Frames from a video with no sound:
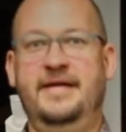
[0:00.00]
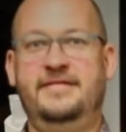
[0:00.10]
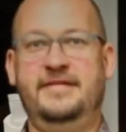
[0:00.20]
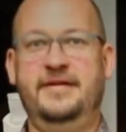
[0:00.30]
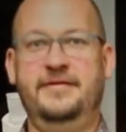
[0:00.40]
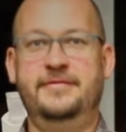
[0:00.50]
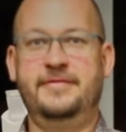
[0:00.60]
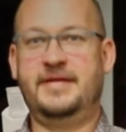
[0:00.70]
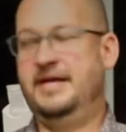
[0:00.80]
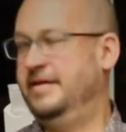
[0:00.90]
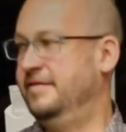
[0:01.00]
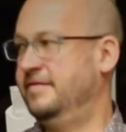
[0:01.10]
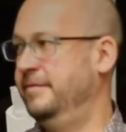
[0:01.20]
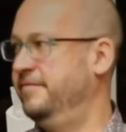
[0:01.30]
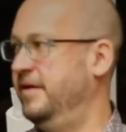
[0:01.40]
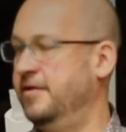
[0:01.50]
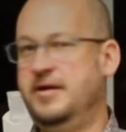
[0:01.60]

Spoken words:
So kind of some fun,